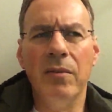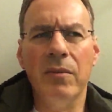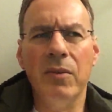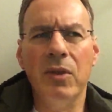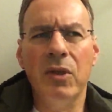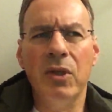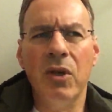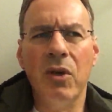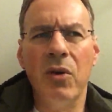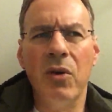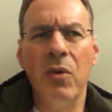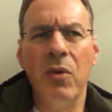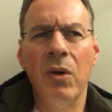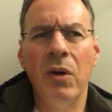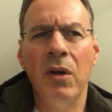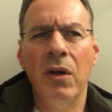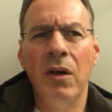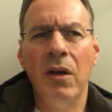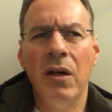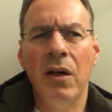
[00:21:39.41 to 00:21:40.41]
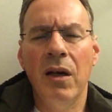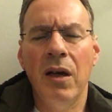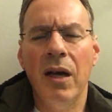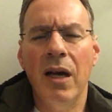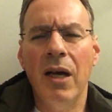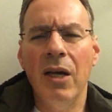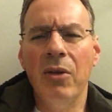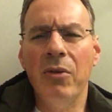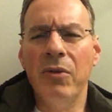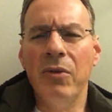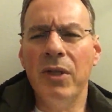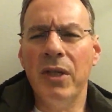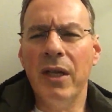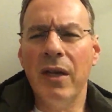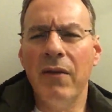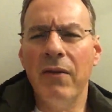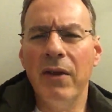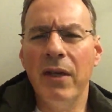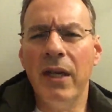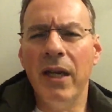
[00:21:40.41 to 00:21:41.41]
So I always
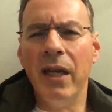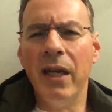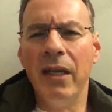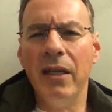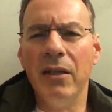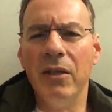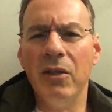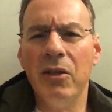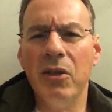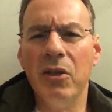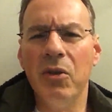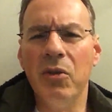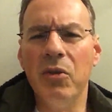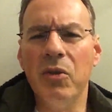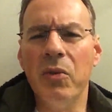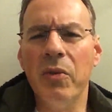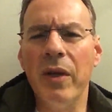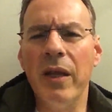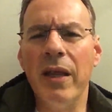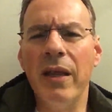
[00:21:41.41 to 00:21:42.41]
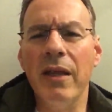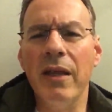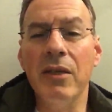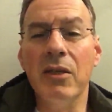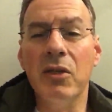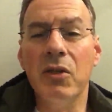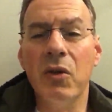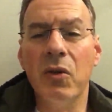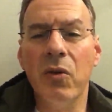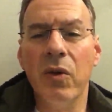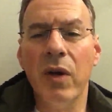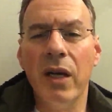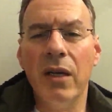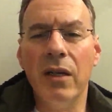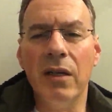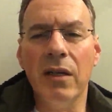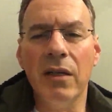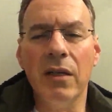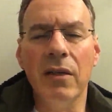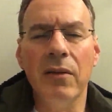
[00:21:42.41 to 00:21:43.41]
advocate, doing things
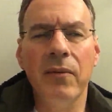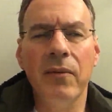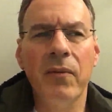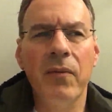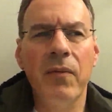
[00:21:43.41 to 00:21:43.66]
correctly.